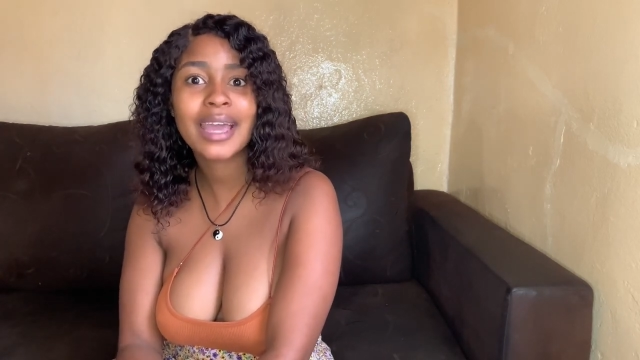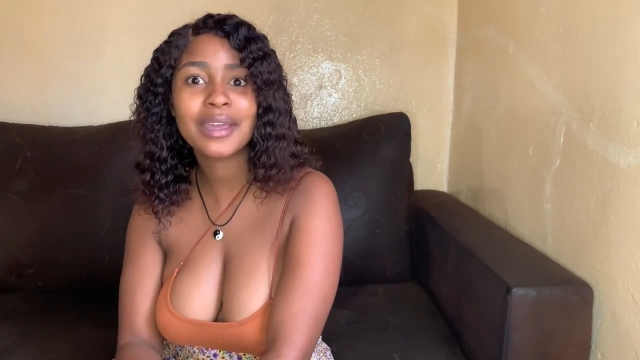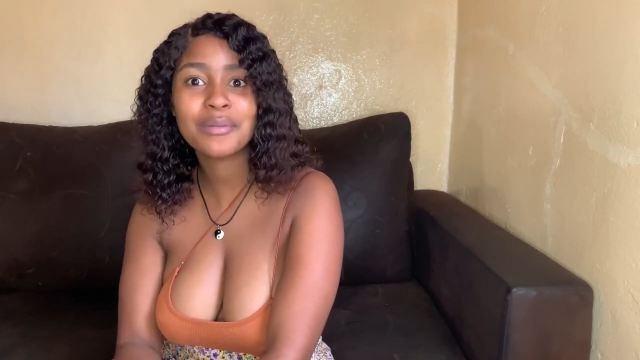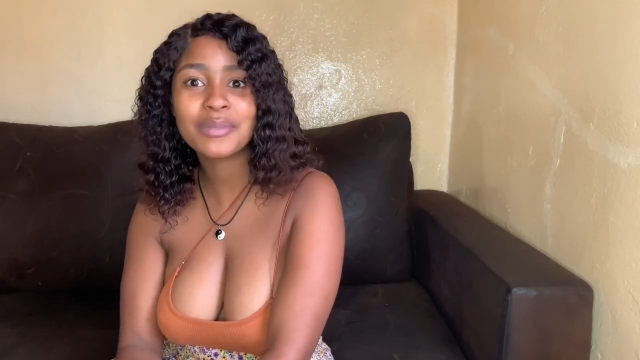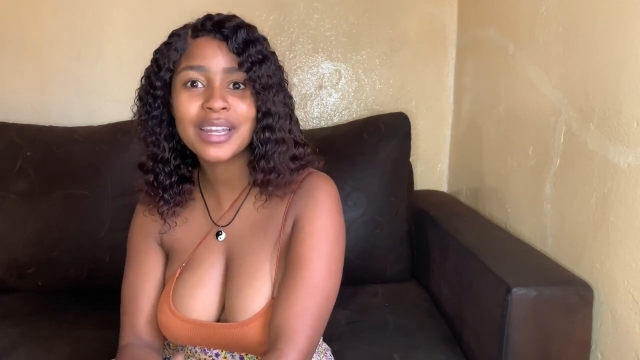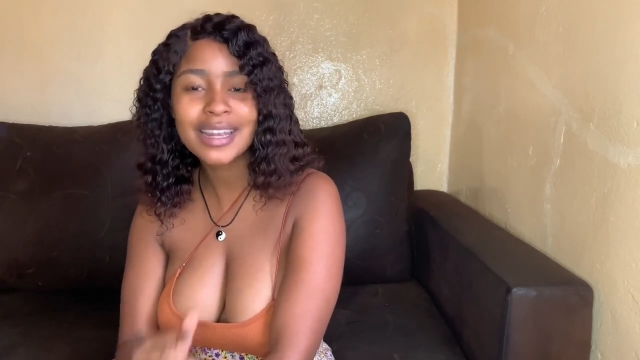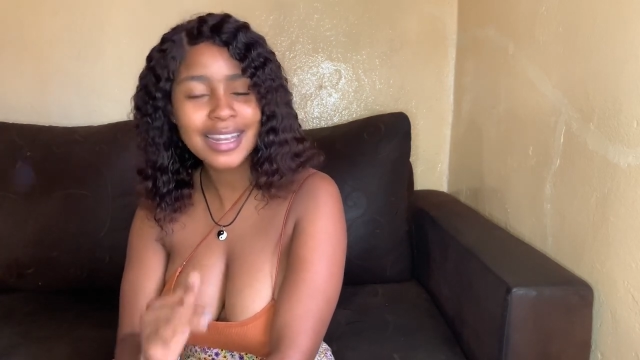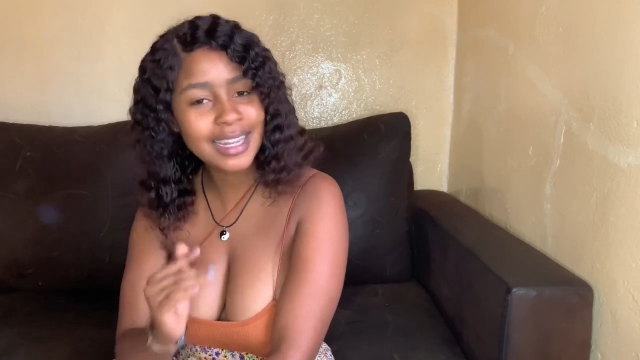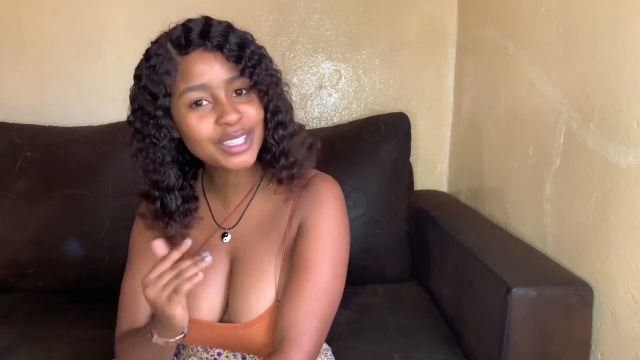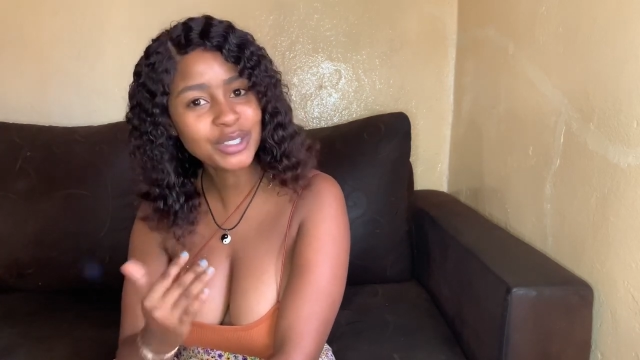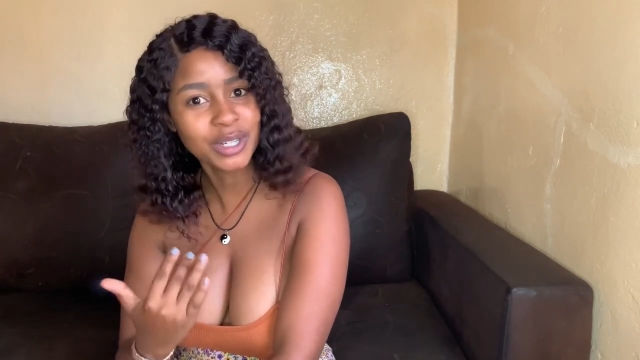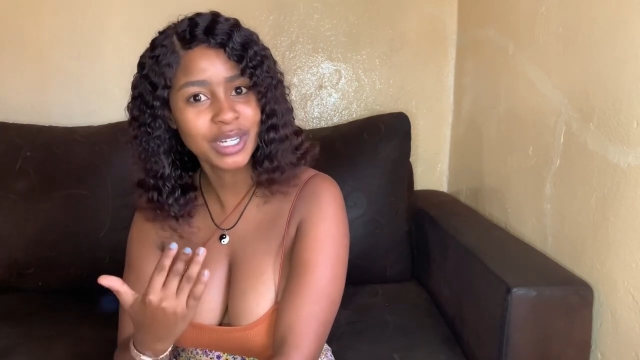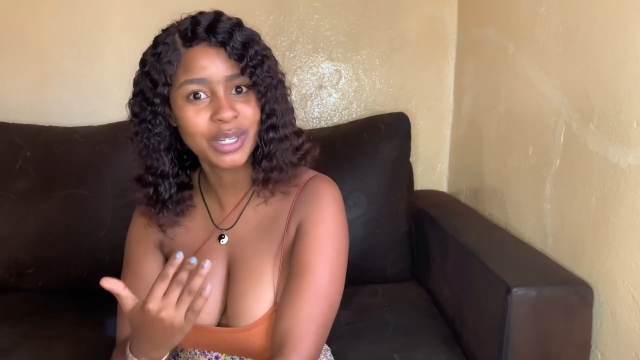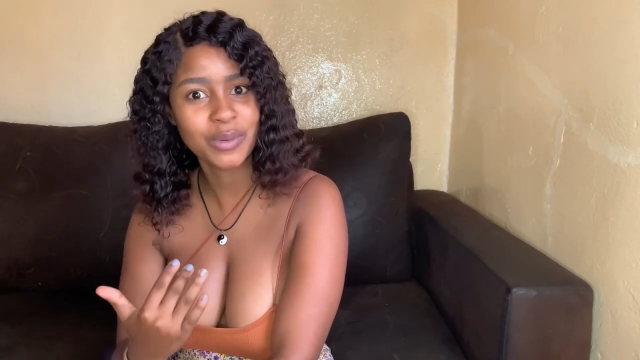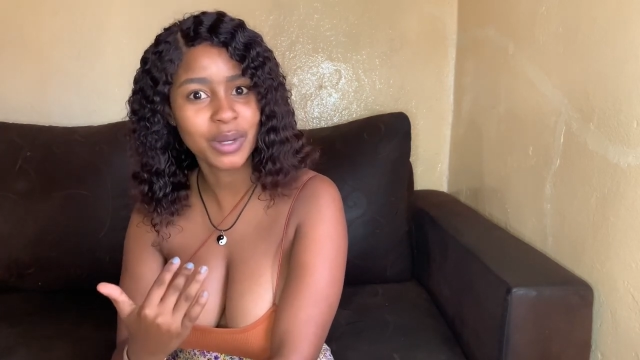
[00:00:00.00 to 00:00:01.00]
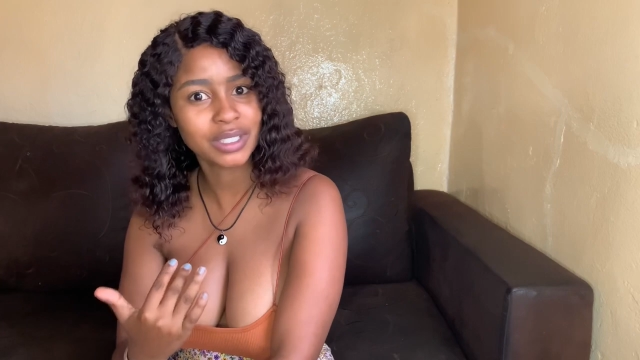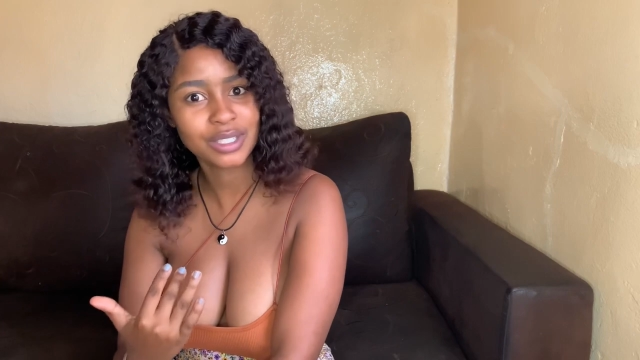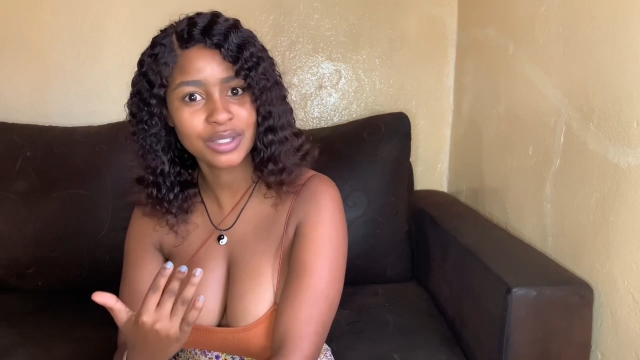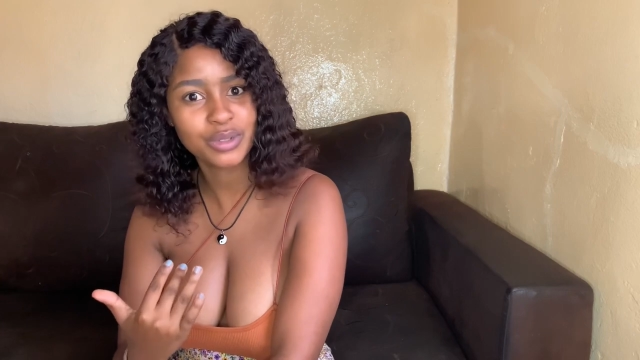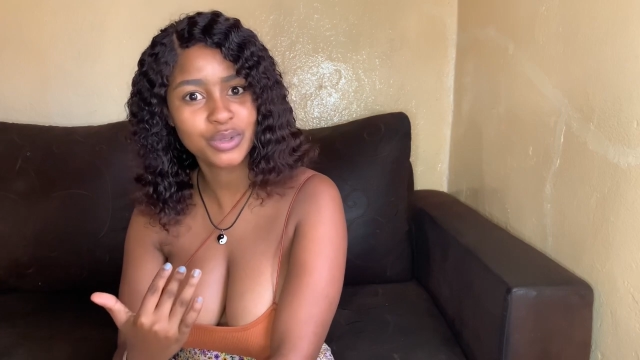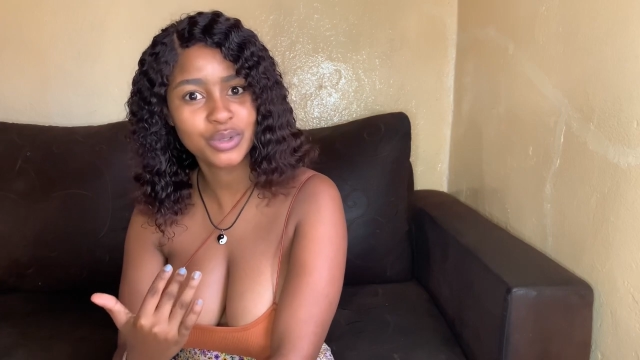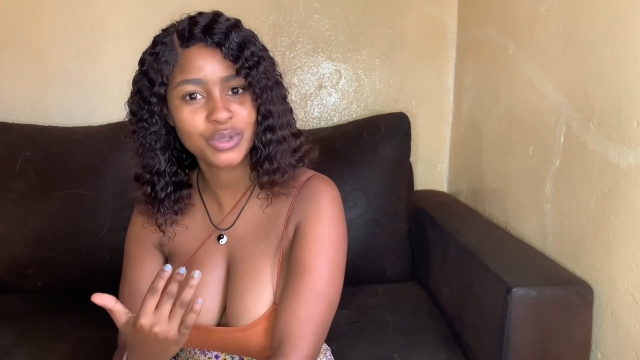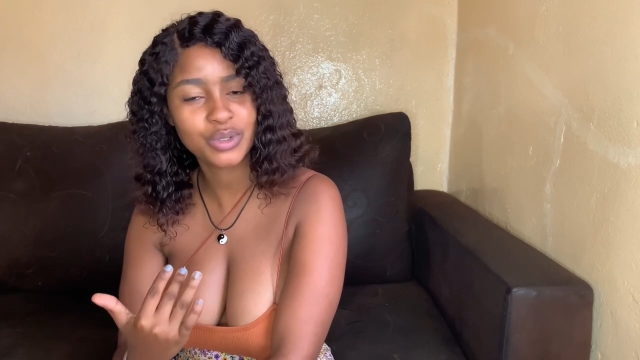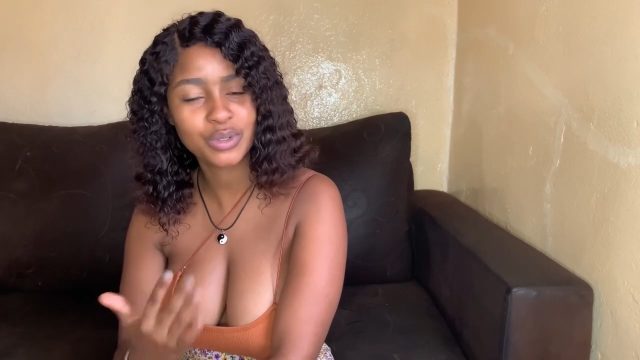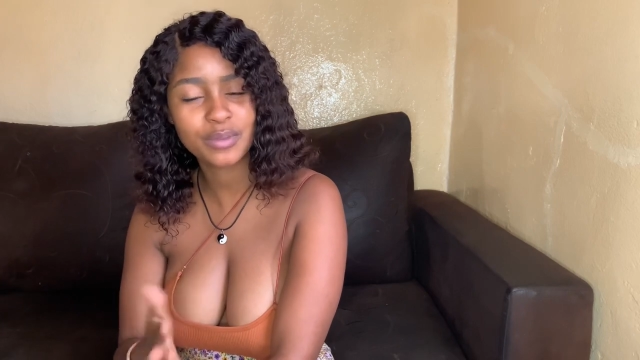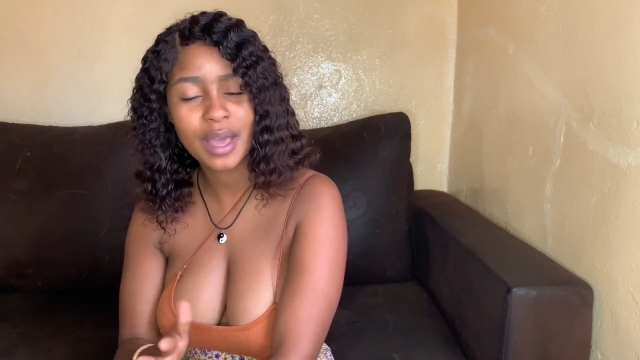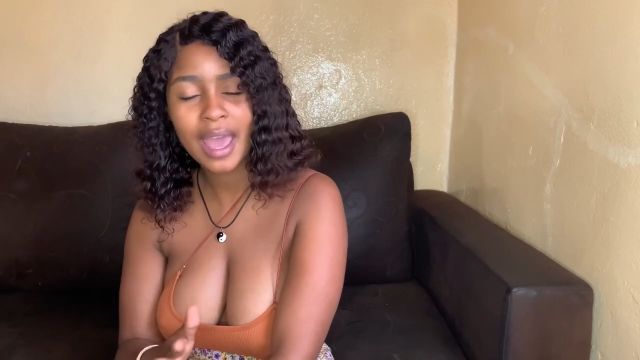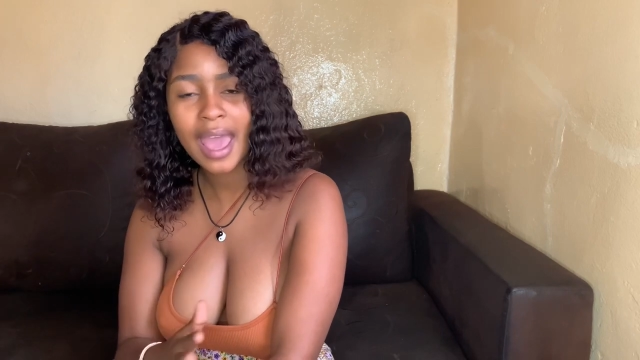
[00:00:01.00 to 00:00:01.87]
am literally watching YouTube,